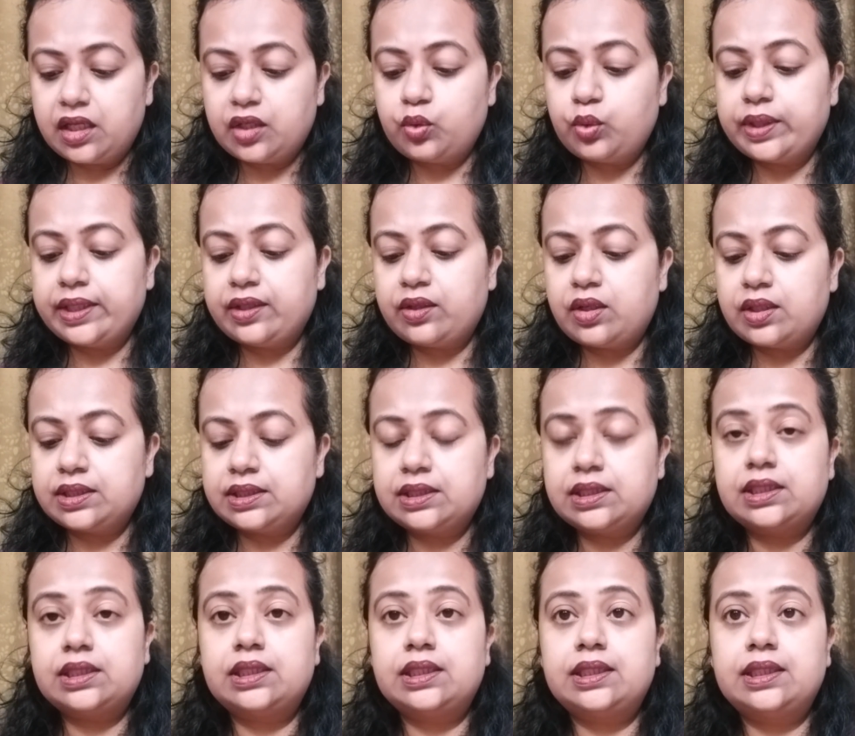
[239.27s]
going on
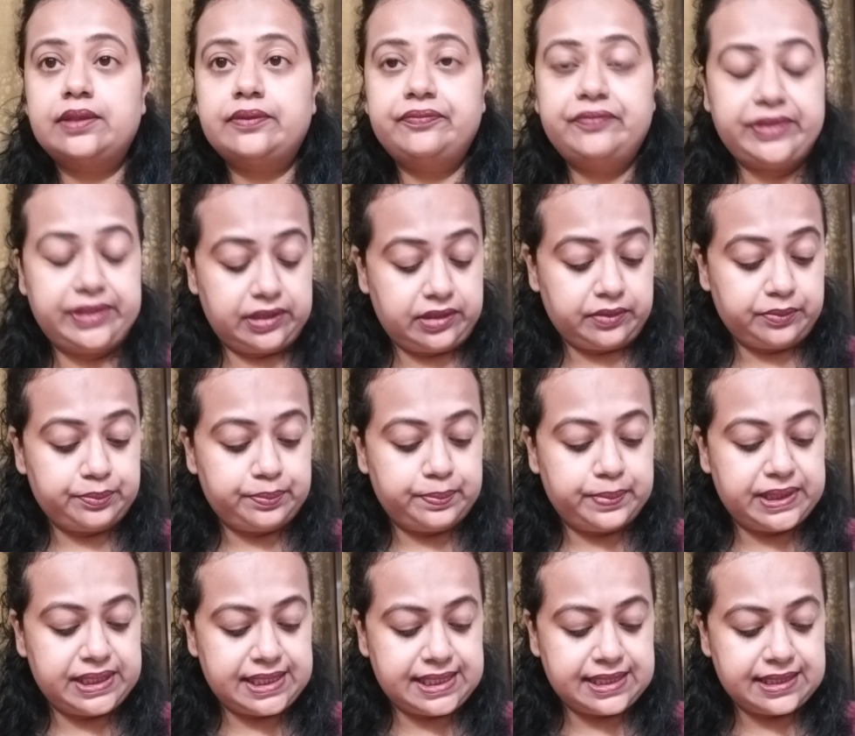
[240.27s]
with
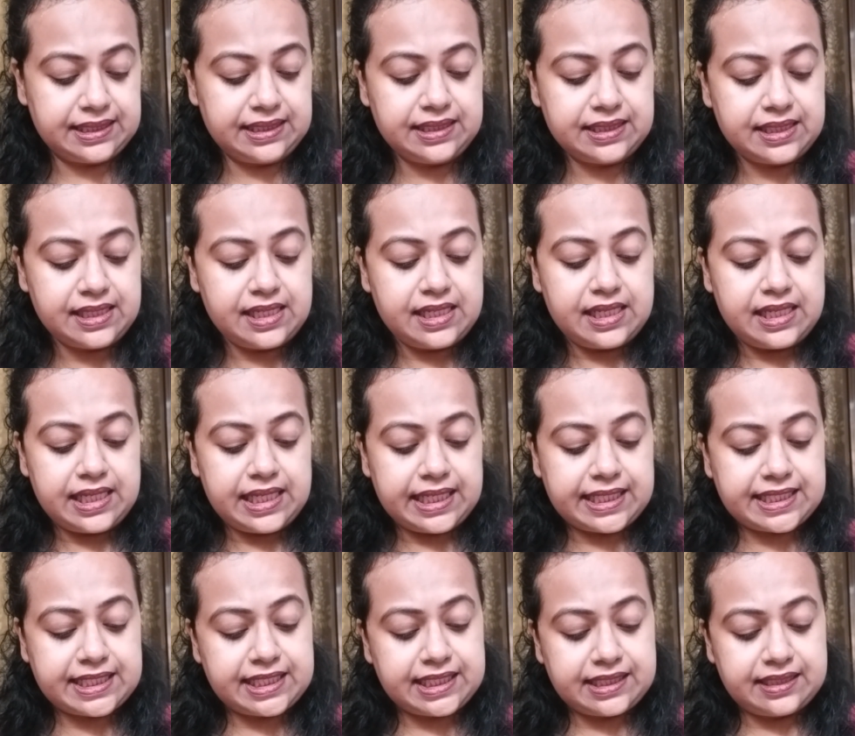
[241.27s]
Bliscent.
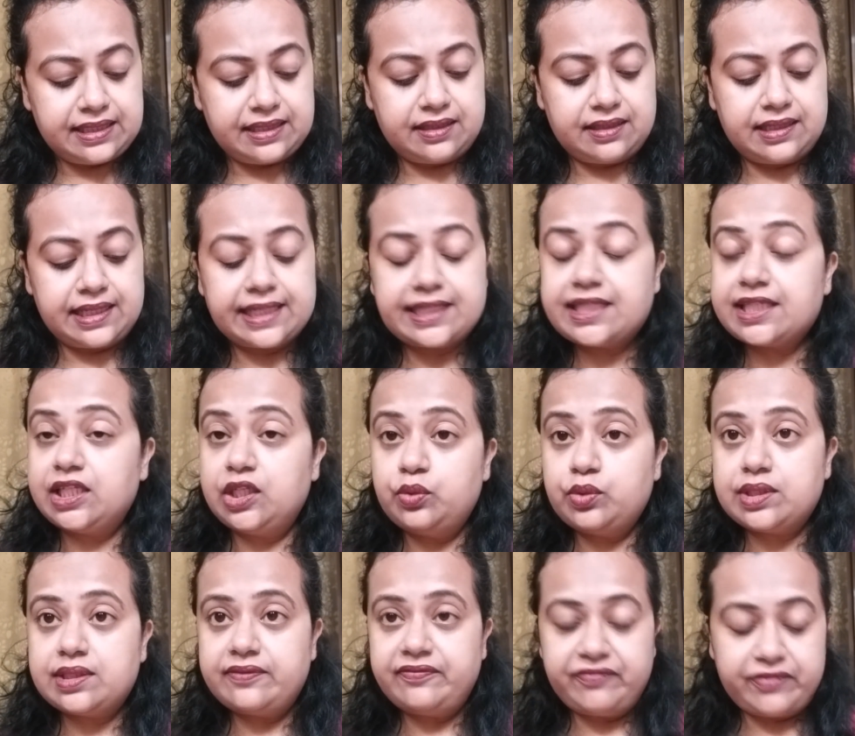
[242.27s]
Exclusive